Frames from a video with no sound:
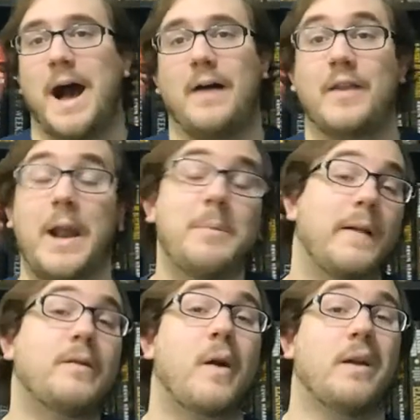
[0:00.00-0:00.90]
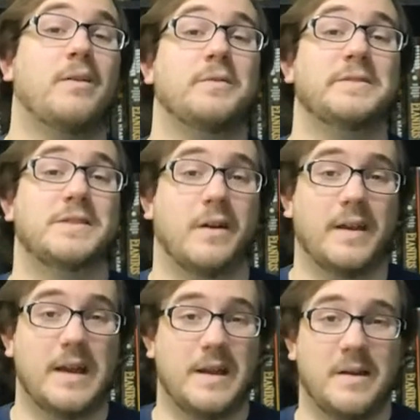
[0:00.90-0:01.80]
The Nightmare Lab Chronicles
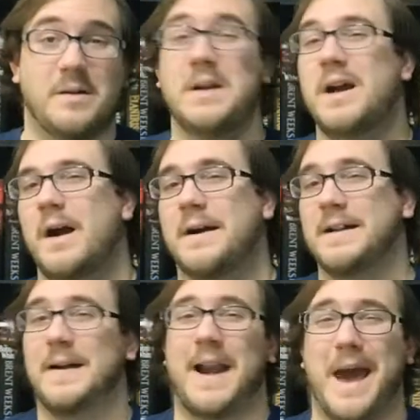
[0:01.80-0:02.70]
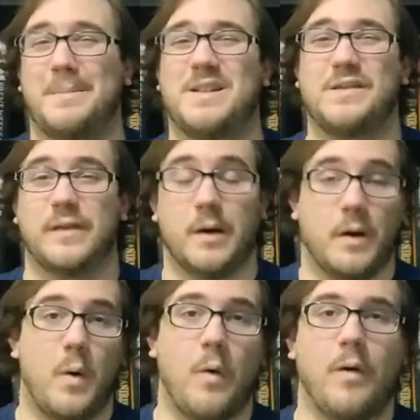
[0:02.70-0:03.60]
starting here are an
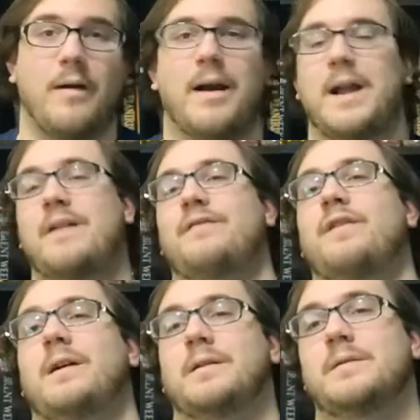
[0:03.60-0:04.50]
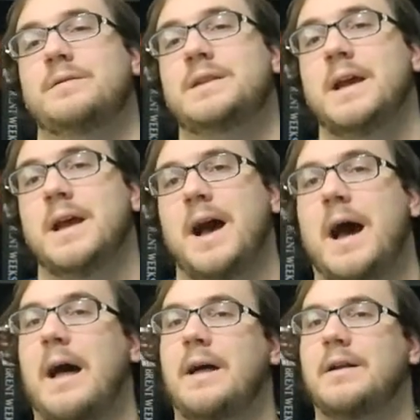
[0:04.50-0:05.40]
atmospheric horror, and it follows
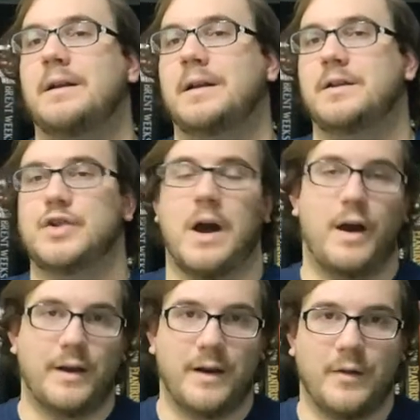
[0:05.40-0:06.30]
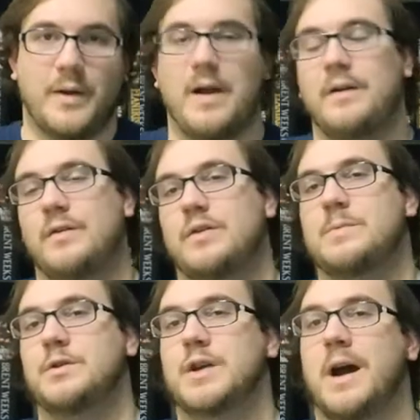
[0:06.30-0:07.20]
John and other characters.
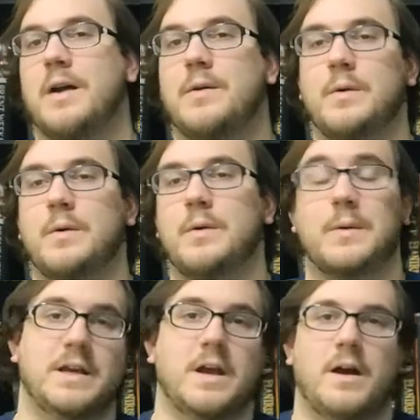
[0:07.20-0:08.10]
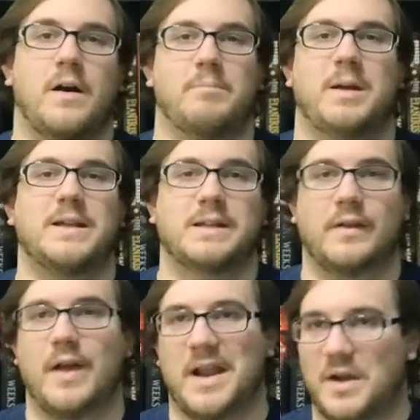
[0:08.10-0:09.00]
But John, who is
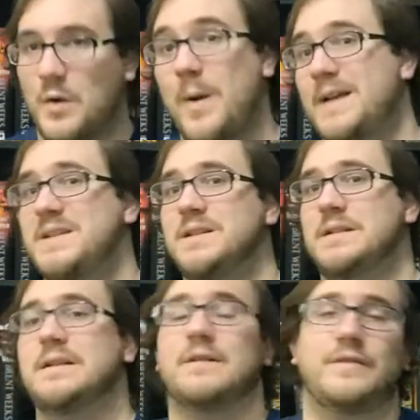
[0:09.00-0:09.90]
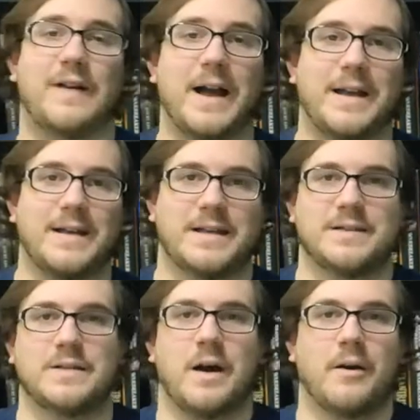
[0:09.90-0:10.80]
basically on a quest to find
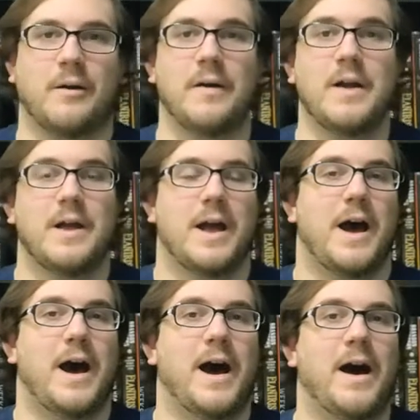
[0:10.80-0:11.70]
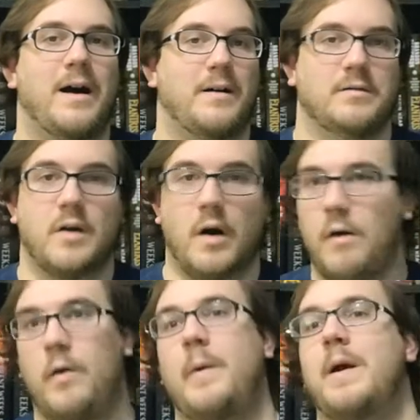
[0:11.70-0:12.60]
his daughter,
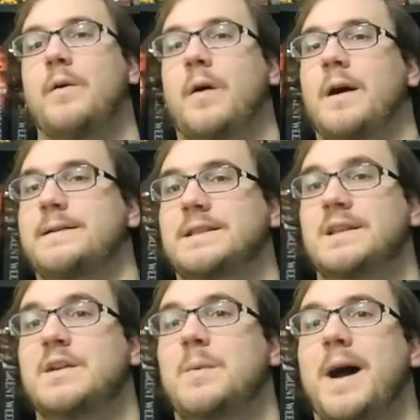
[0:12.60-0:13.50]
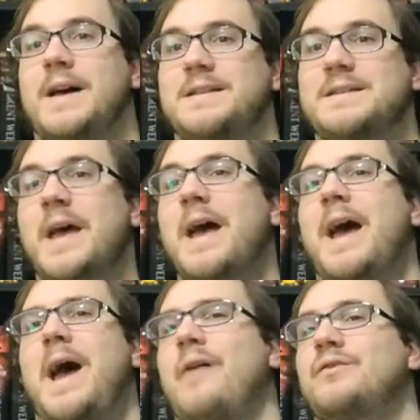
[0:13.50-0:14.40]
all the way across the U.S.
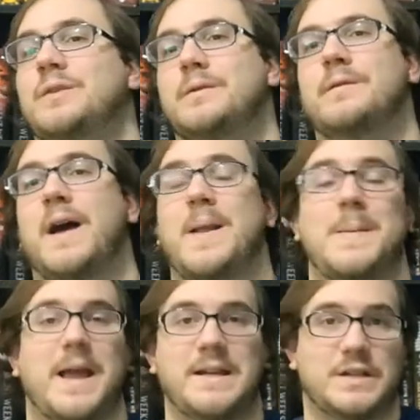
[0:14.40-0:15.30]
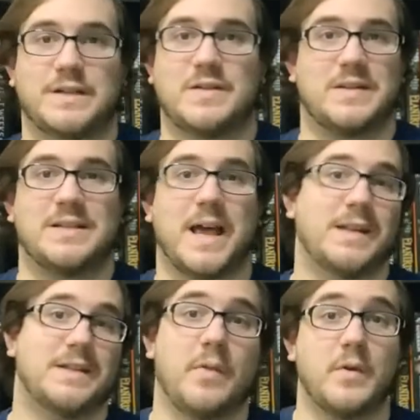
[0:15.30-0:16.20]
after night just
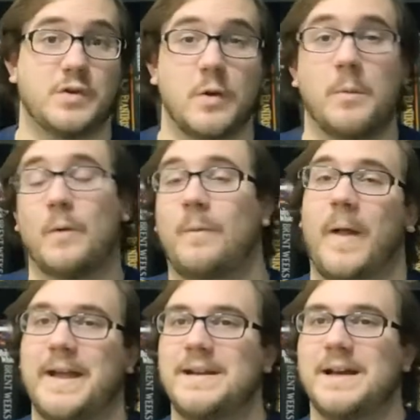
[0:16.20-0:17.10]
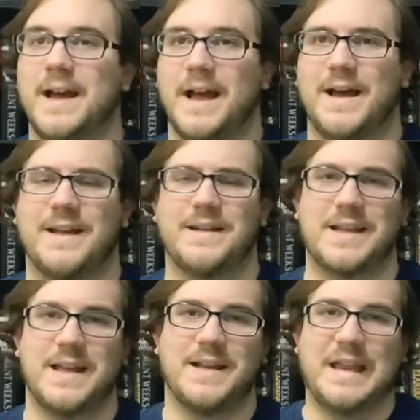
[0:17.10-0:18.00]
descends and there's no more light. And
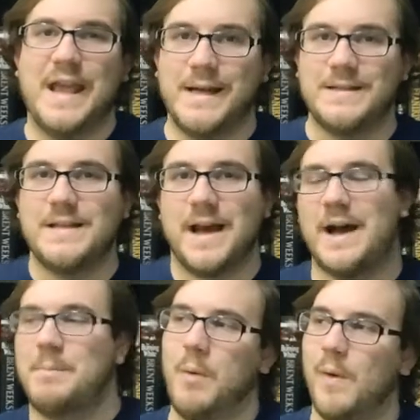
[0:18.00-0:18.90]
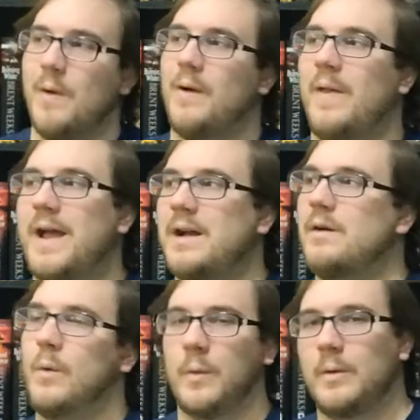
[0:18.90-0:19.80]
it gets more like
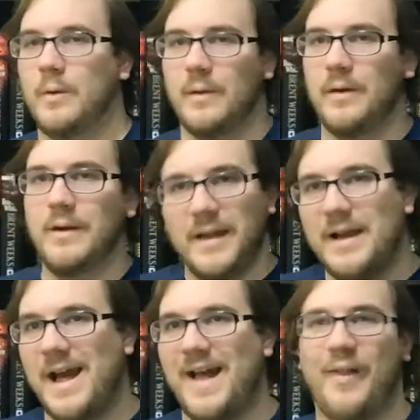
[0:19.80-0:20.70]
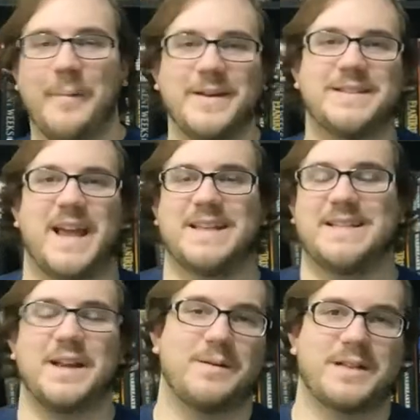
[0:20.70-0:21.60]
horror elements as
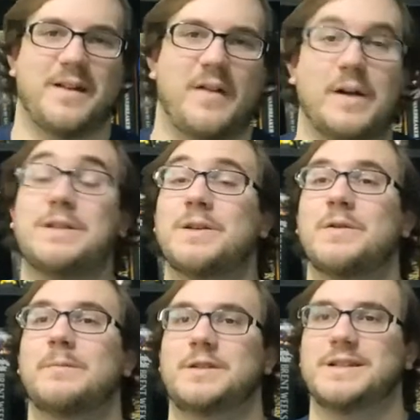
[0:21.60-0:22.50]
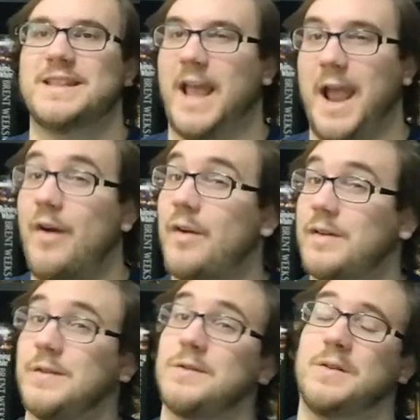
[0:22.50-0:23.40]
it goes down along too. But just the
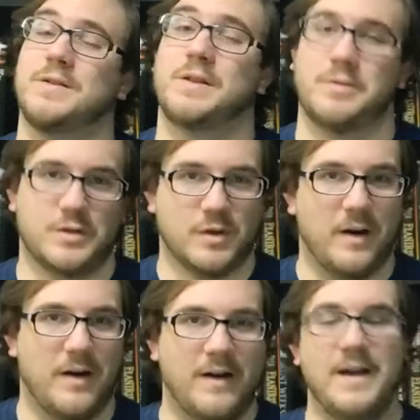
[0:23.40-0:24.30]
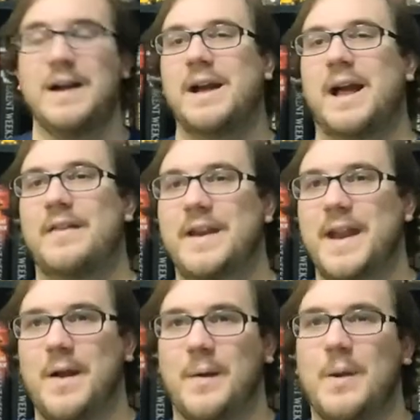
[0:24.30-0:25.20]
characters are so strong and the
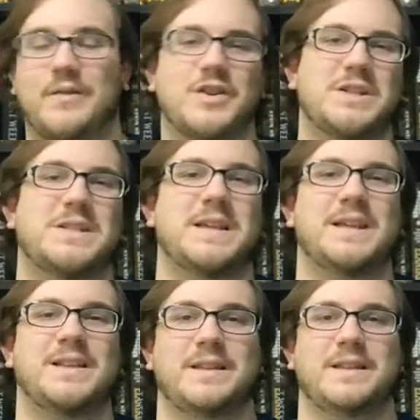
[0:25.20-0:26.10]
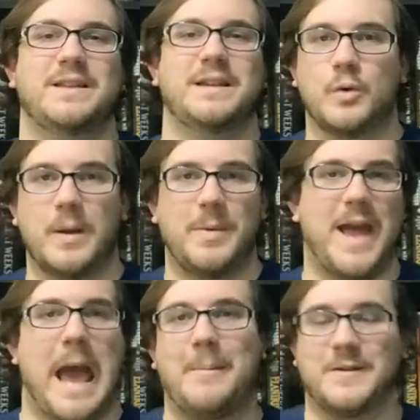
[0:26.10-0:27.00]
narrative and just the creepy
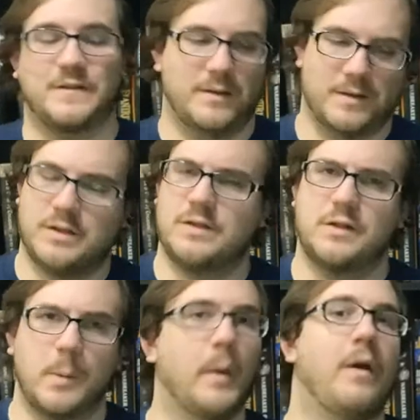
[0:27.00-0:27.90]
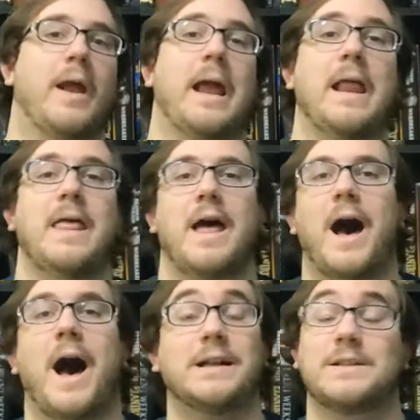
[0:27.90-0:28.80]
atmosphere is super great.
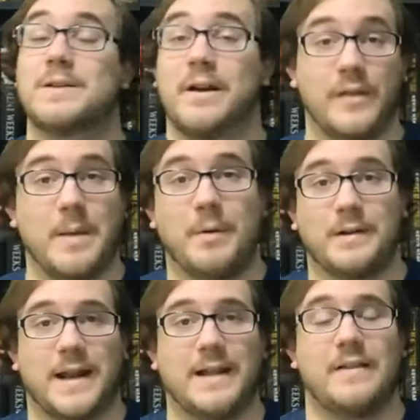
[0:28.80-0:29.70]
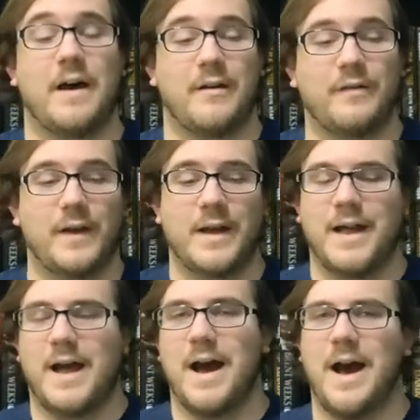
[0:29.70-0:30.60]
So definitely a book that I love.
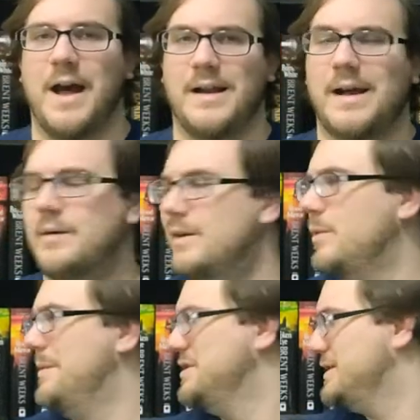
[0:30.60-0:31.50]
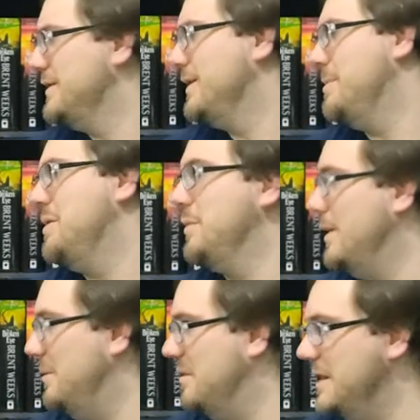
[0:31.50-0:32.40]
And I will most certainly be
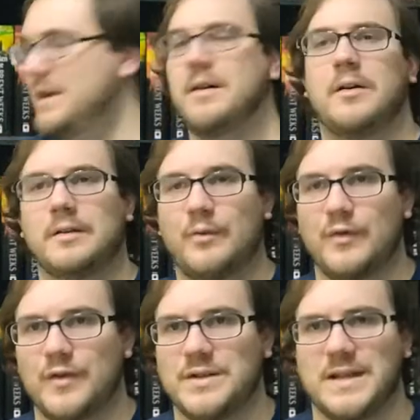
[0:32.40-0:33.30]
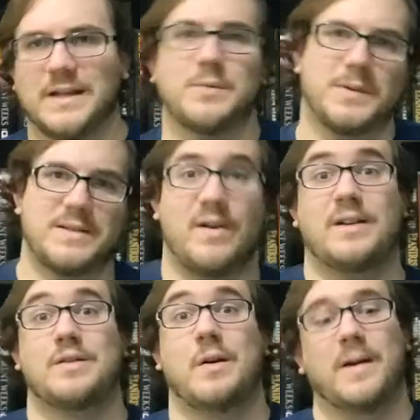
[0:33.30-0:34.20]
rereading all of the first six once the
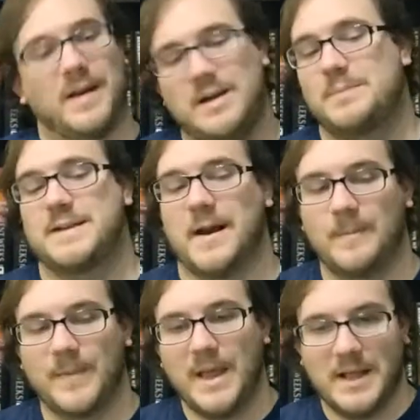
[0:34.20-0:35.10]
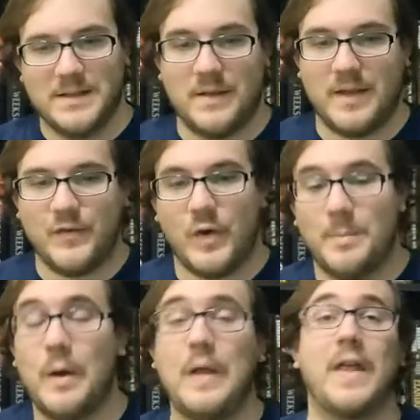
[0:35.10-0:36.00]
next arc comes out. So then for a
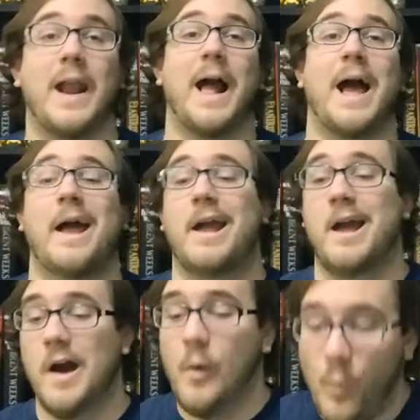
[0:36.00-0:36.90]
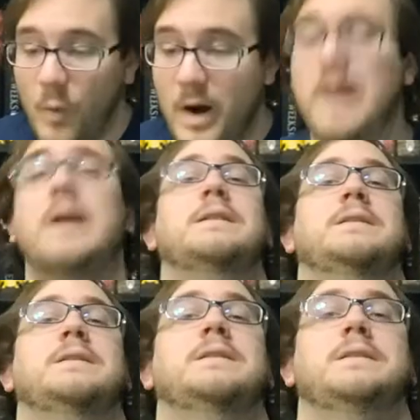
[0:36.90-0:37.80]
book that I
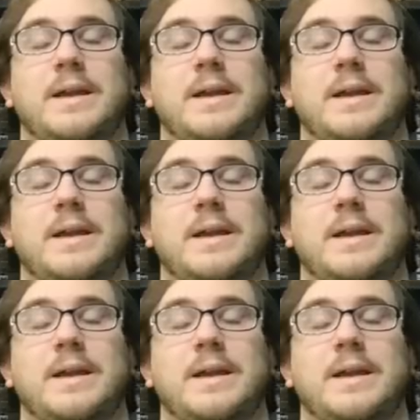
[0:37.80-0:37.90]
want to